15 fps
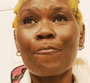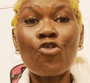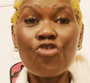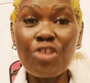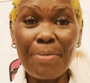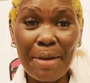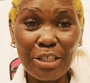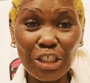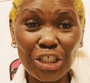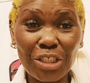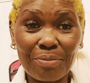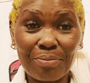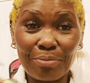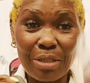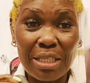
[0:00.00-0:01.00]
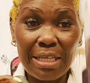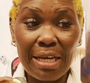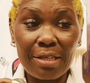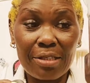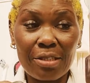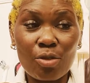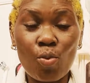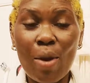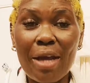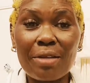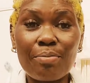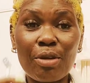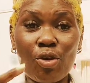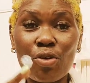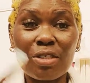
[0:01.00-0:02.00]
creamish, it gets it white.
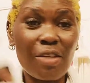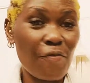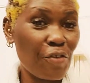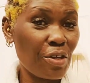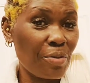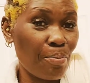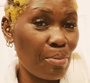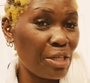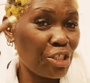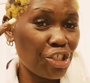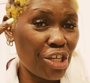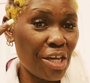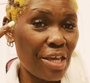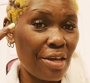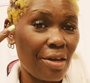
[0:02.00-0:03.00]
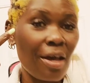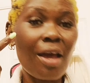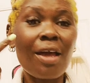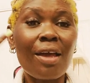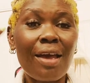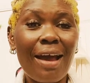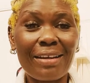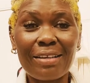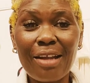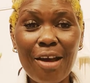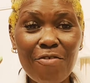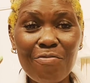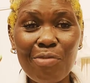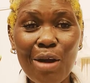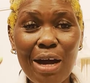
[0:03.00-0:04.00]
Because if you bleach your hair and it
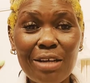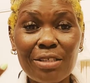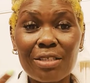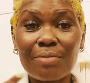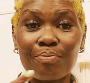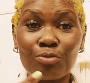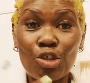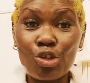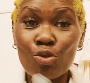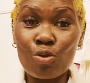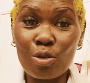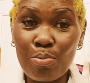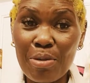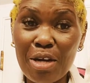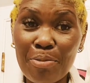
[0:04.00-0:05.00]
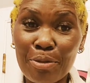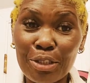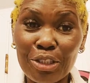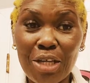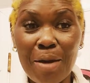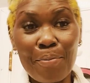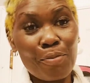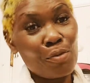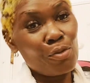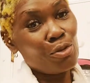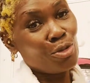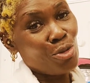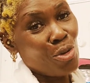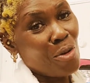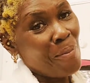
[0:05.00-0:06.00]
have grass, to use purple shampoo.
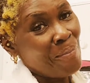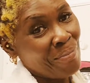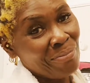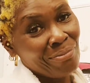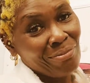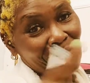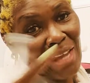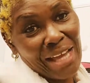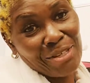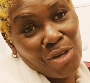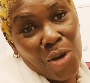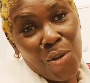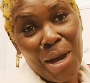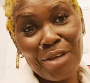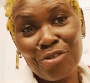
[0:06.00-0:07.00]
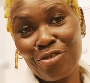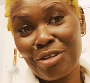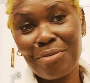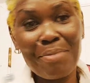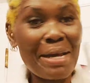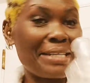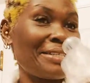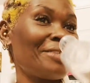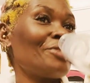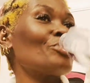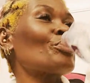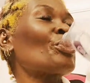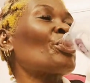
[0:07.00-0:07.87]
So that's how I treat my teeth.